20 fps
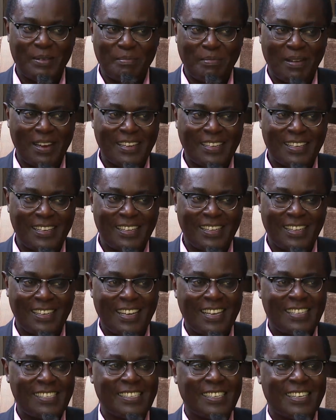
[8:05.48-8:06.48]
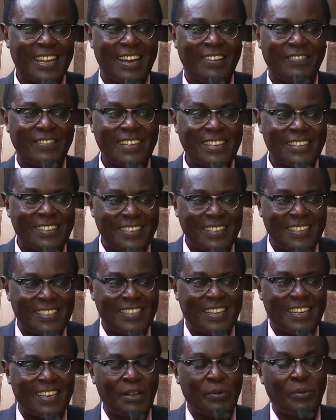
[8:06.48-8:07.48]
Bluntly. He doesn't have interest
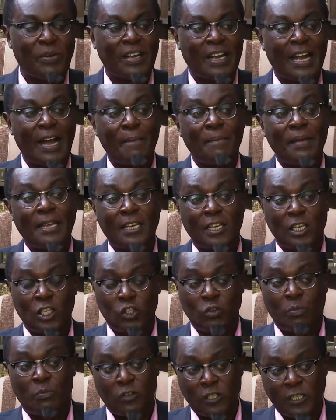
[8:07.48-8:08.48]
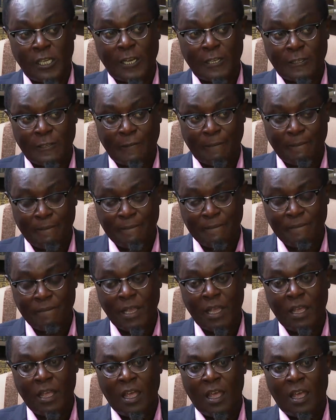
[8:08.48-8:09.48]
that he will come in to protect.
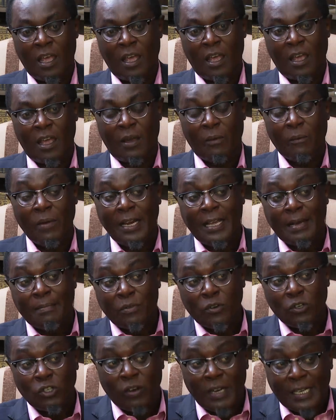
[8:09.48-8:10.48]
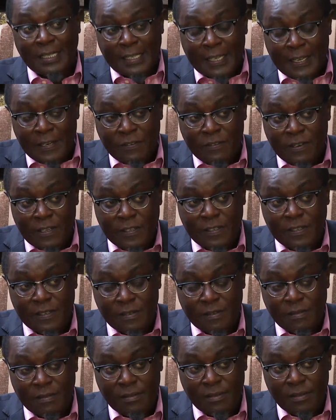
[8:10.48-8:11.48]
William Ruto has interest
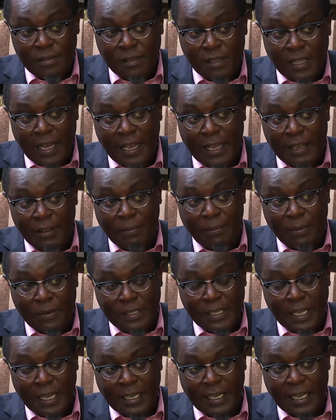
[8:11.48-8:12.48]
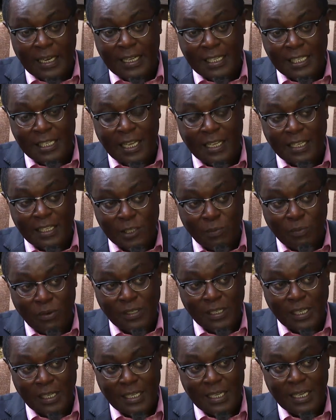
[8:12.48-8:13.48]
that he will protect. And he's
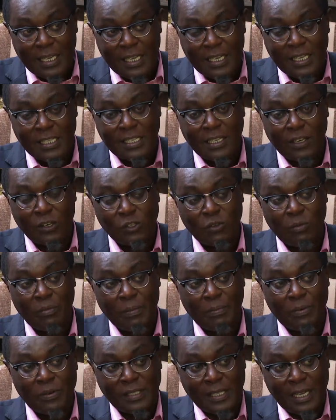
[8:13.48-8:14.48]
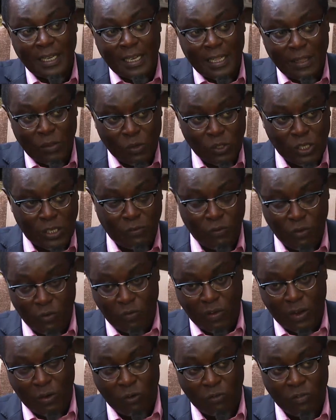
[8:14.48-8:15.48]
protecting his, he'll also be protecting those
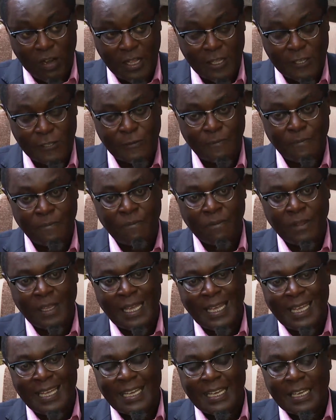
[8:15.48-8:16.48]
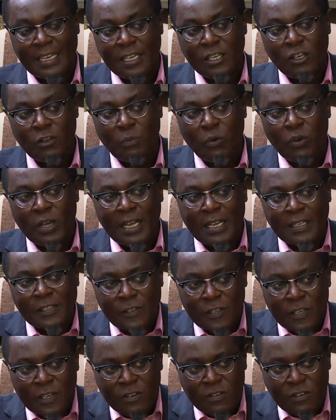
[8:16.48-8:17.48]
of others. Gideon Moi
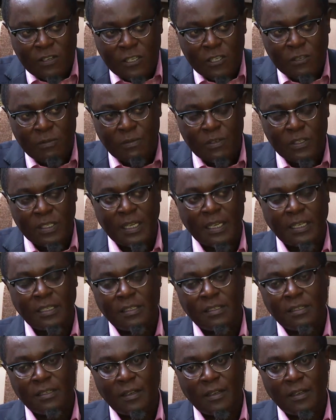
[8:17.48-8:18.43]
has interest to protect.